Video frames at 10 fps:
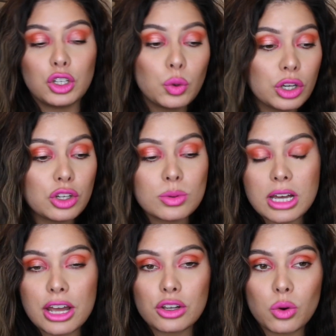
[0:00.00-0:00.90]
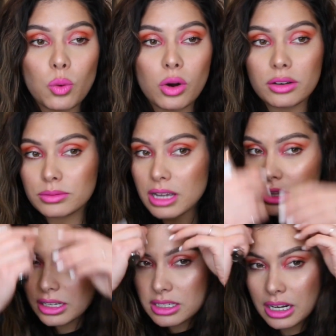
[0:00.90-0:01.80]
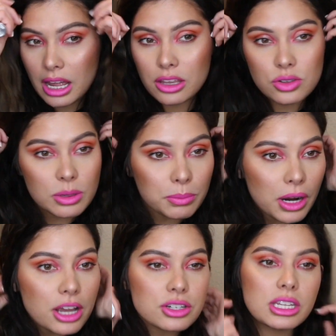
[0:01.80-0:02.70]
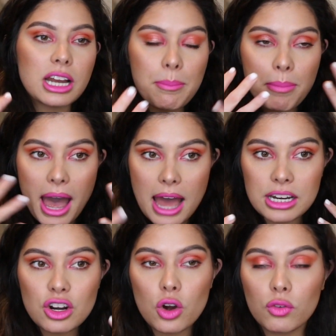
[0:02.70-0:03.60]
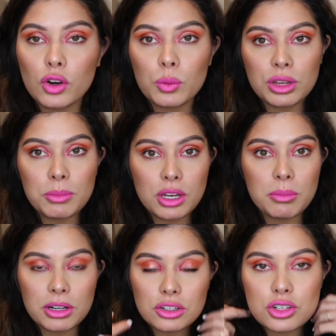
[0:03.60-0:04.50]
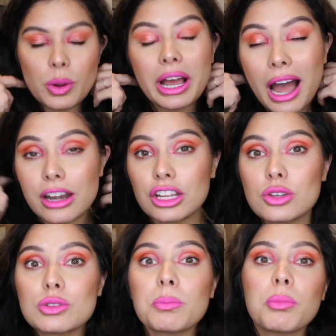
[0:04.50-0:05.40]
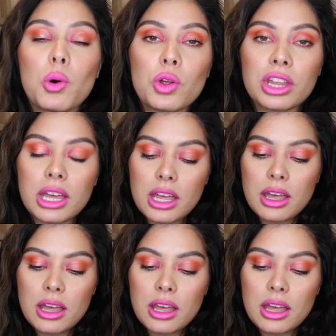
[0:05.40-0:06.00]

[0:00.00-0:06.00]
You can use either or. I think today I used a brush, then I patted over with a beauty blender, so I kind of used both.